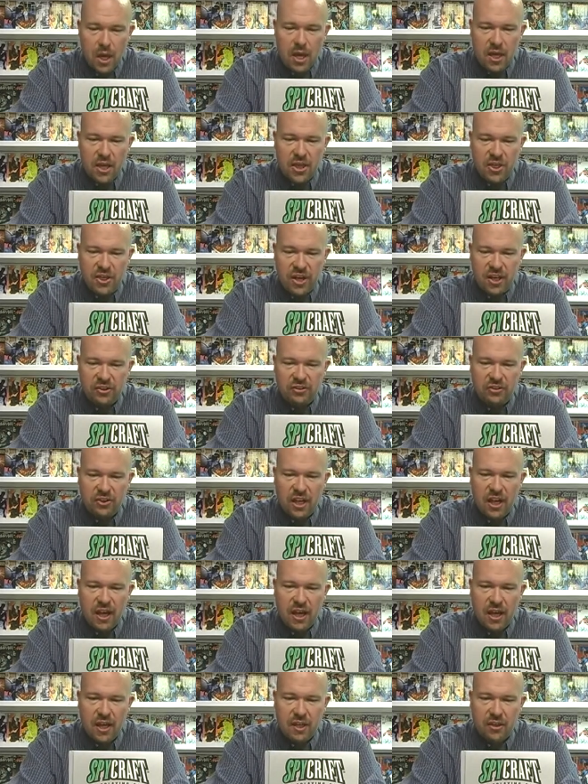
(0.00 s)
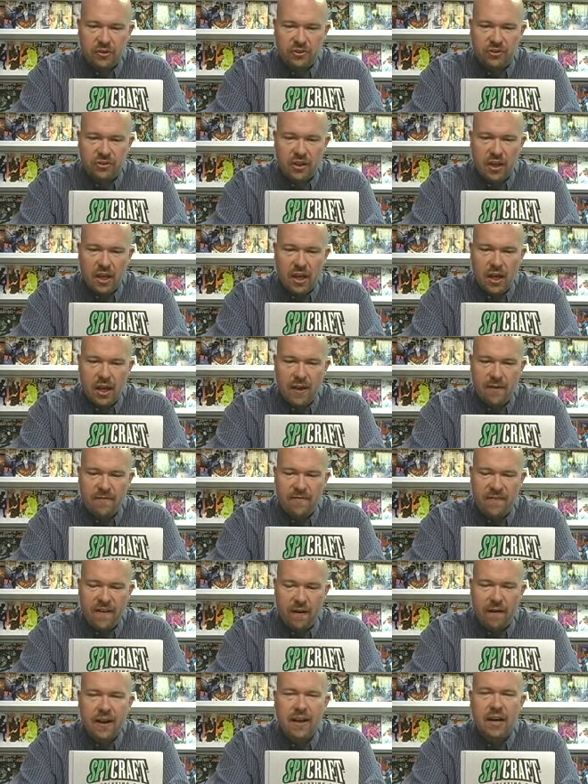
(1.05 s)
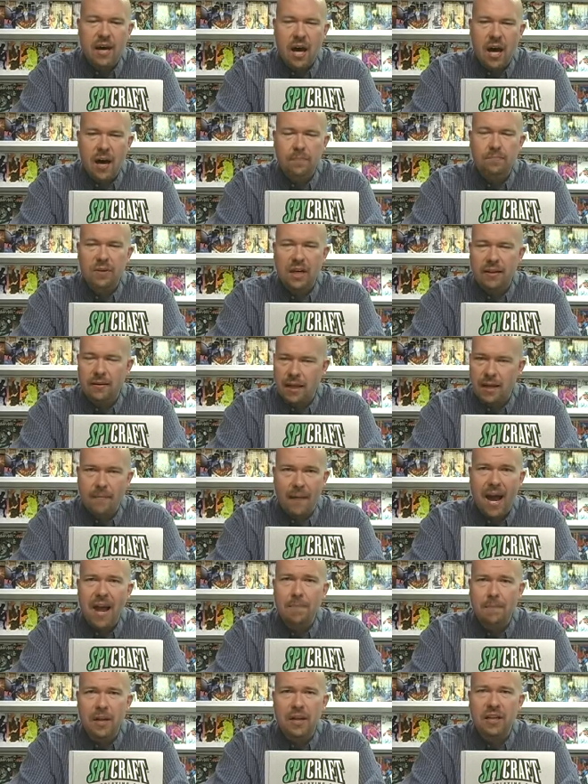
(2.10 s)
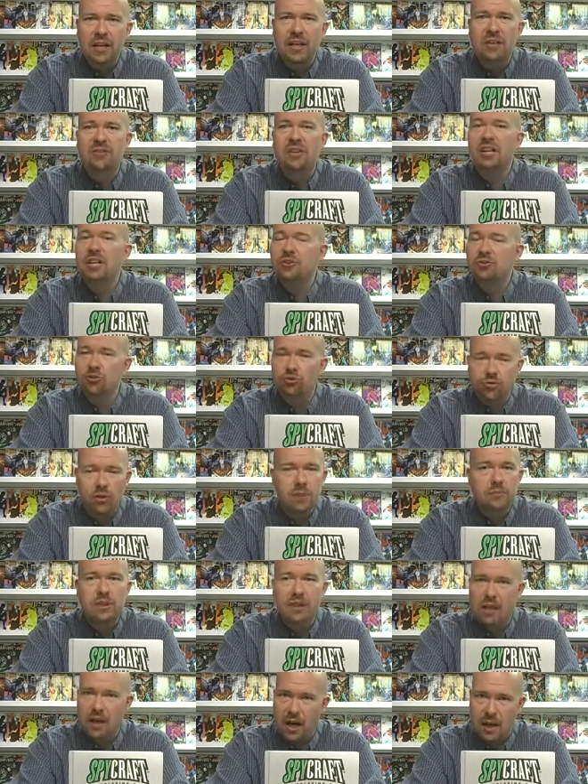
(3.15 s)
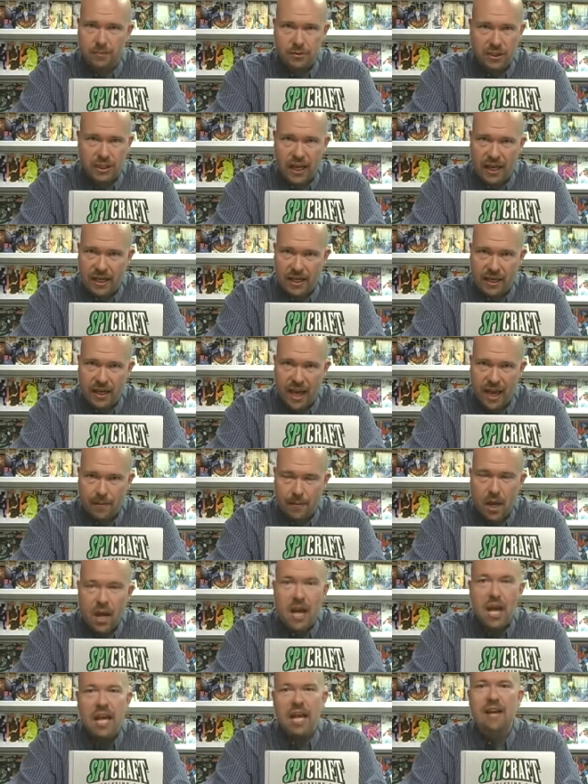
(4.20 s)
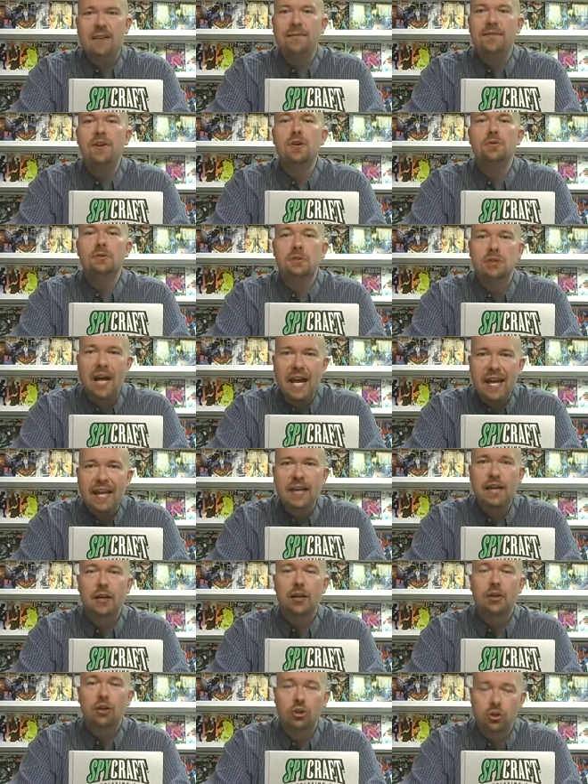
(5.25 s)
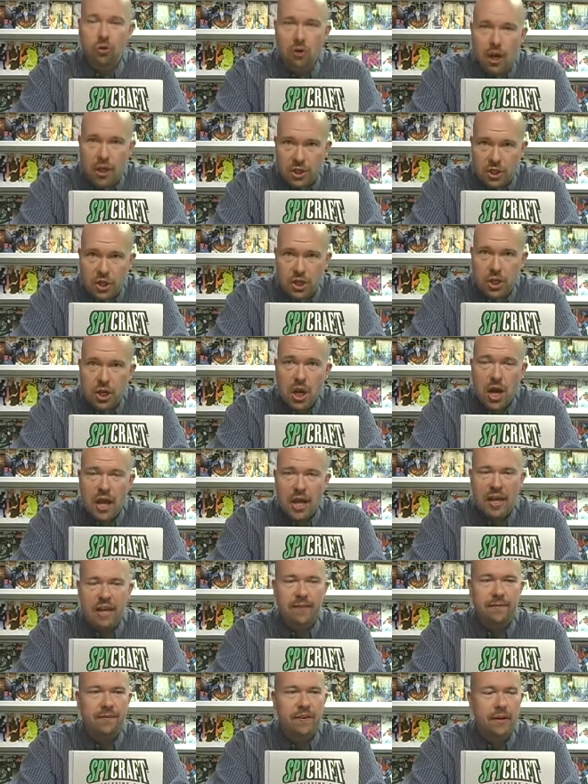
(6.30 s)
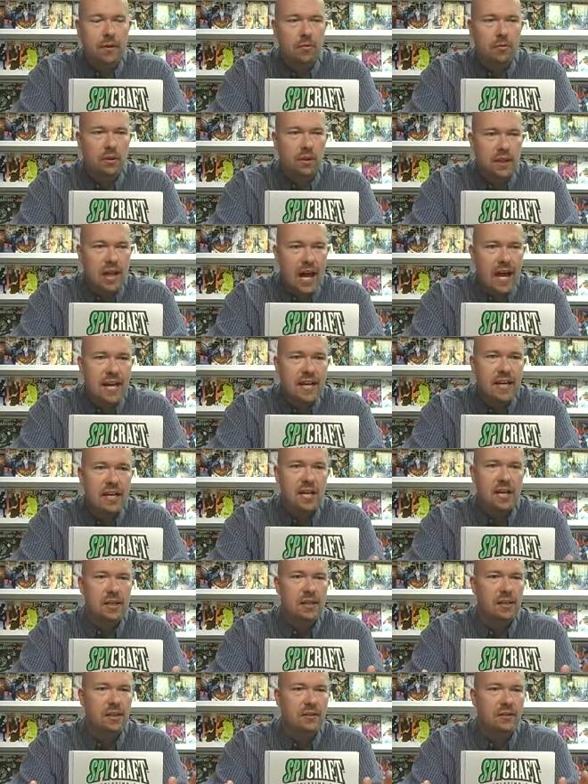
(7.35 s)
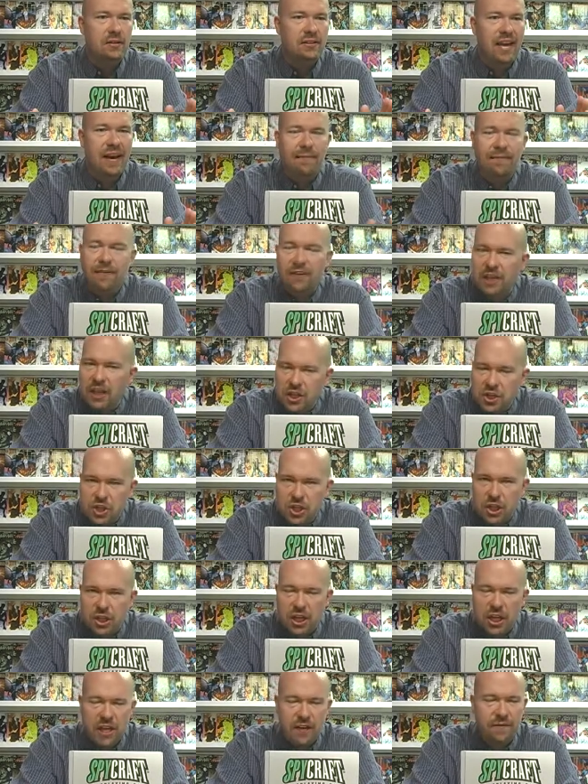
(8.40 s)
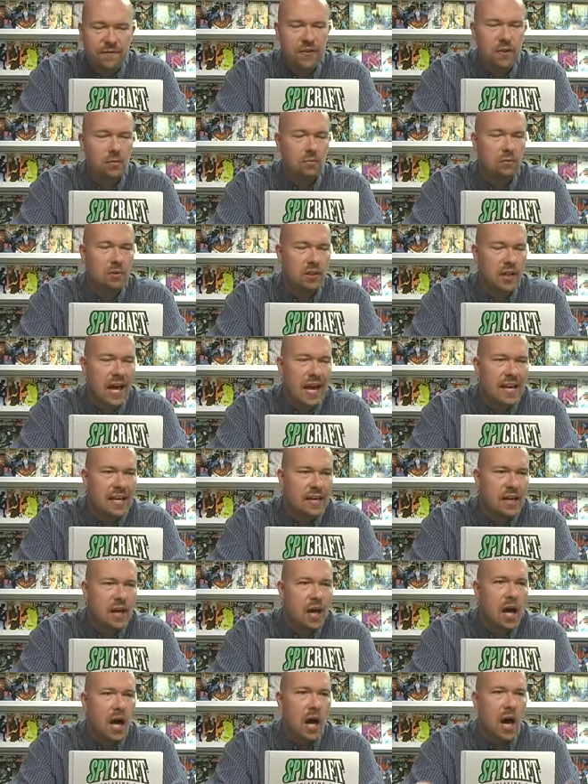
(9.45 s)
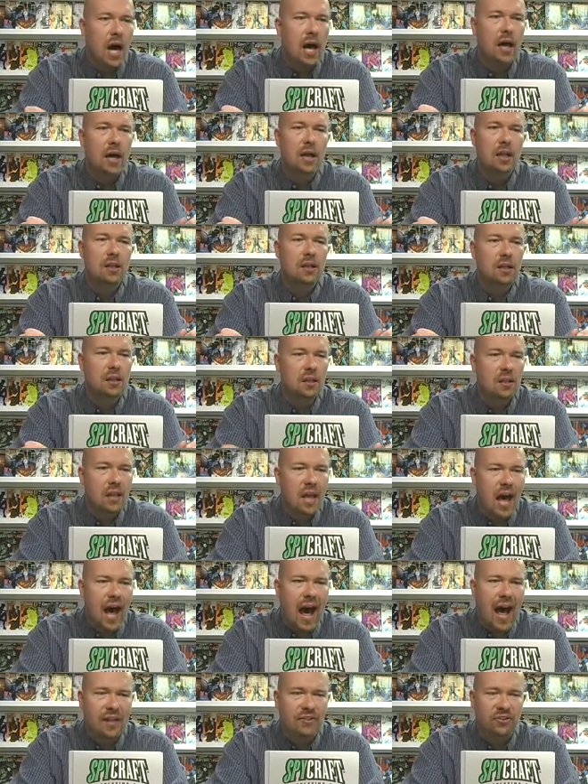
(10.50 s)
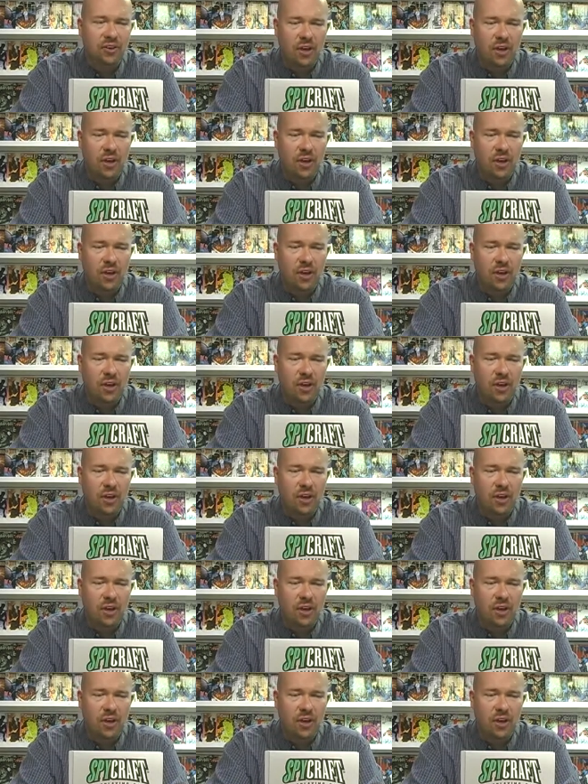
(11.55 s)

this is very comp in my opinion it's an extremely complicated game. If you like crunch, if you like definition, if you like a lot